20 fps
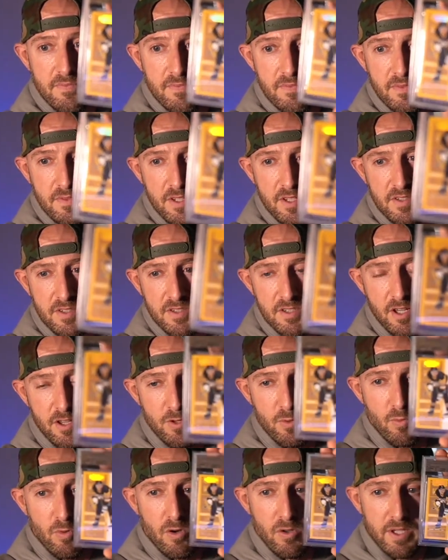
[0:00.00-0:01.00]

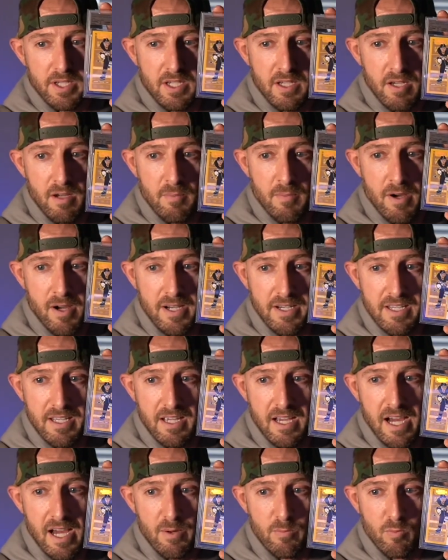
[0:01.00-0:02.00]
otherworldly. Come on,
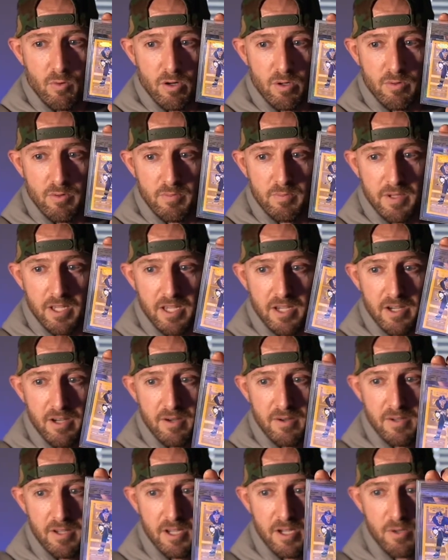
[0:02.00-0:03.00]
God, work with me
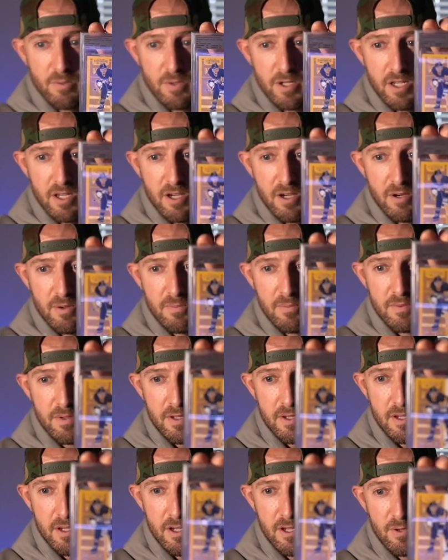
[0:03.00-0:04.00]
here. Here we go.
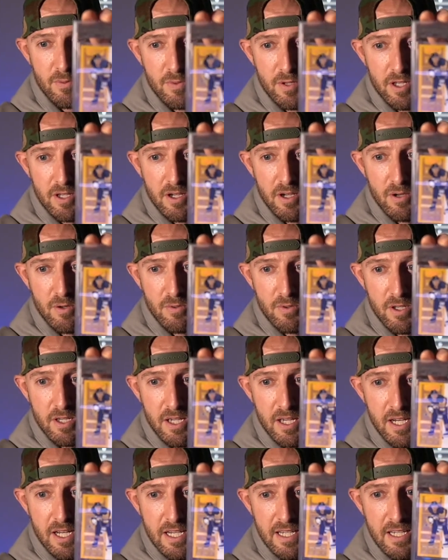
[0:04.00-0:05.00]
Here we go.
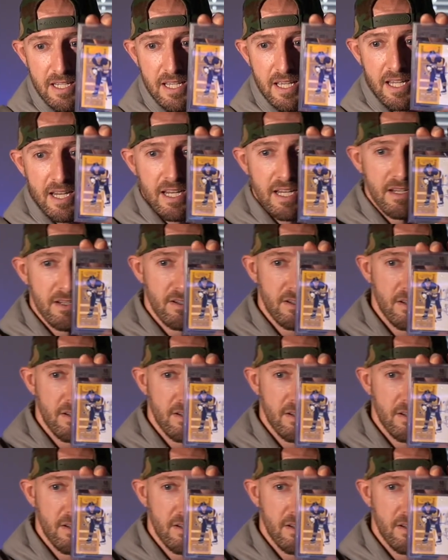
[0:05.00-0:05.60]
Get it.